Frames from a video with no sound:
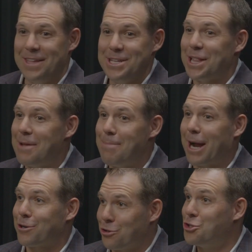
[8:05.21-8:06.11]
These
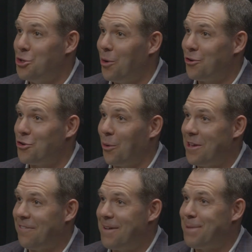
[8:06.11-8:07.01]
linebackers are
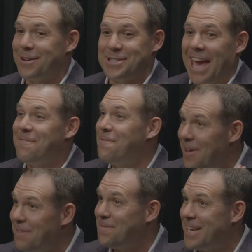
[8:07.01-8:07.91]
225 pounds, a
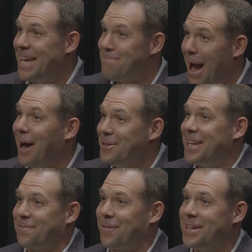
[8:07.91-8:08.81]
50-pound
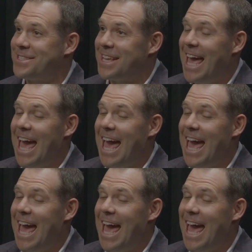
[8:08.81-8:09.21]
difference.